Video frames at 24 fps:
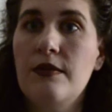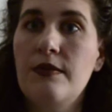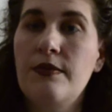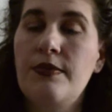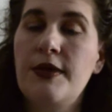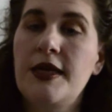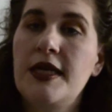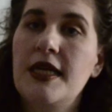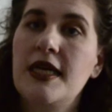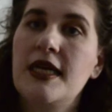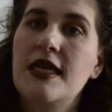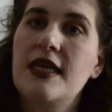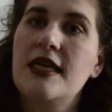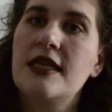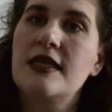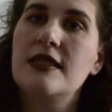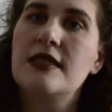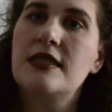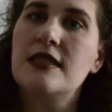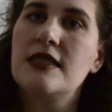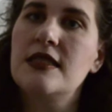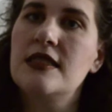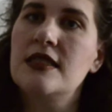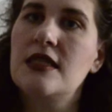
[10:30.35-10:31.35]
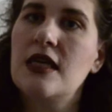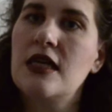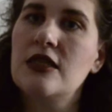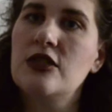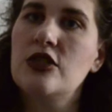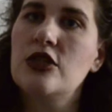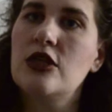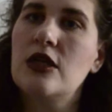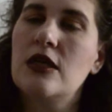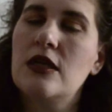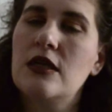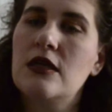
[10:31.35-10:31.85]
but it's
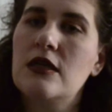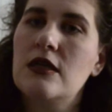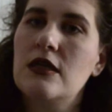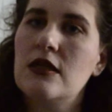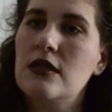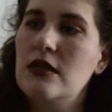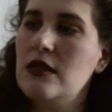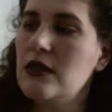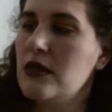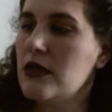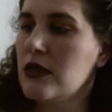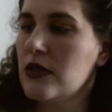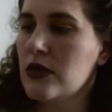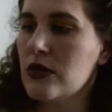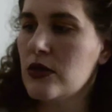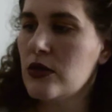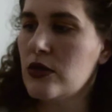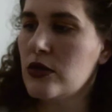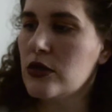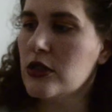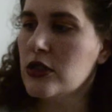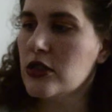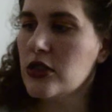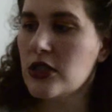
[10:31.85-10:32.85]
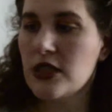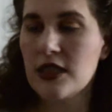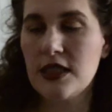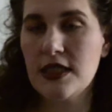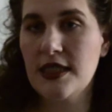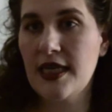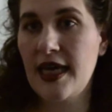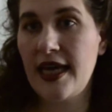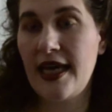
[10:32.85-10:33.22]
such a gorgeous,